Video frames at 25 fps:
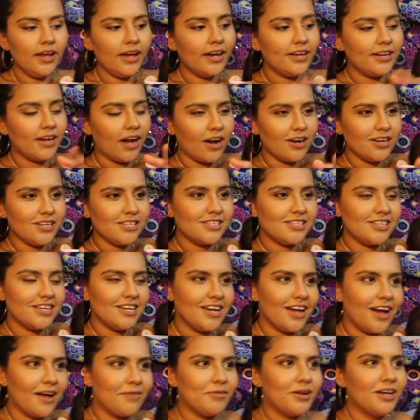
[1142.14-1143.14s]
And
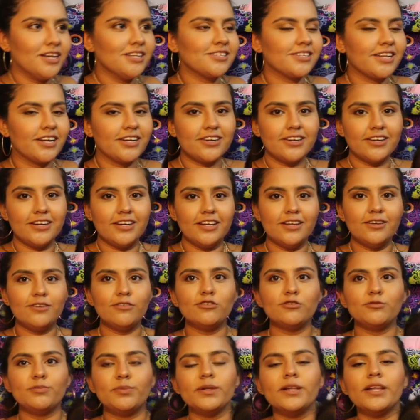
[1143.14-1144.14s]
honestly, I'm not scared of
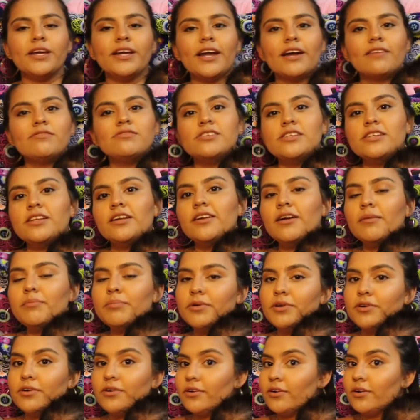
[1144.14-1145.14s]
needles, but, like, I've seen an
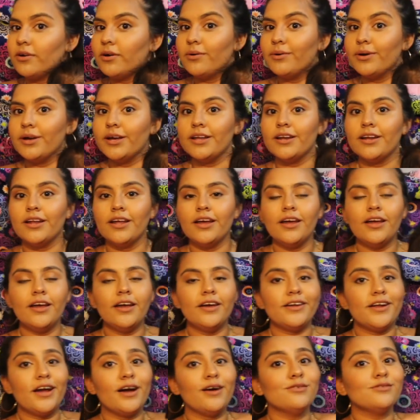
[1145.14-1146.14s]
epidural go in,
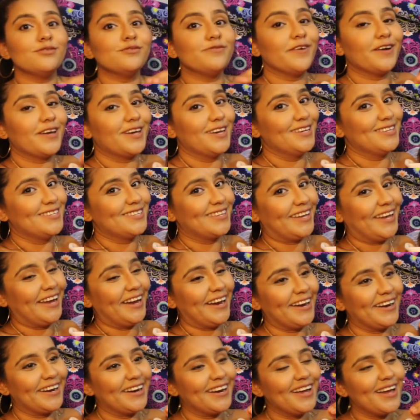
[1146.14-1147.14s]
and I was fucking
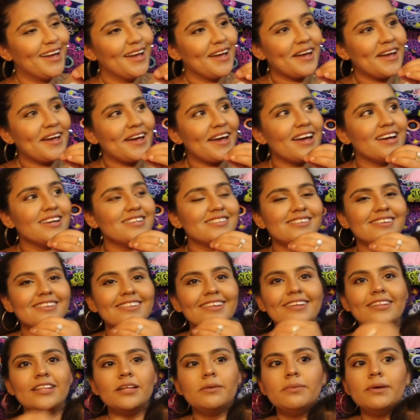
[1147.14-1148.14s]
scared. And so
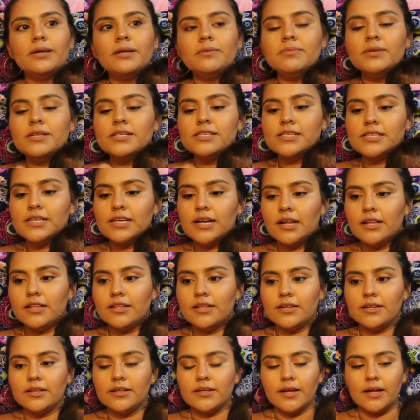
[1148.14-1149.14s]
then they made me sit
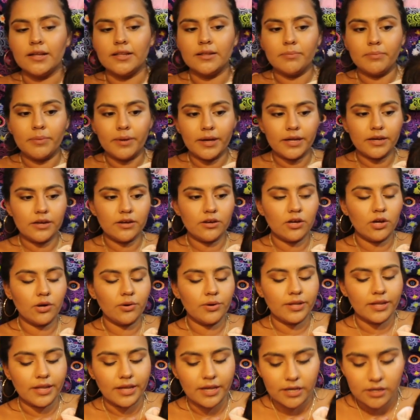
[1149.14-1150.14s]
on the bed, you
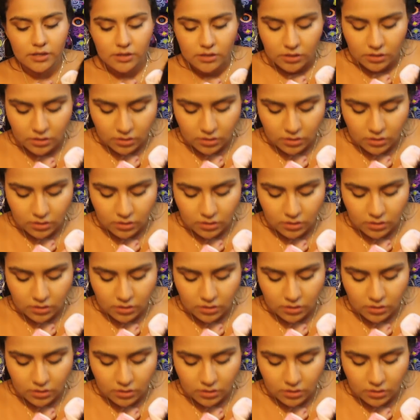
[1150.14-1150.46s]
know, and, like,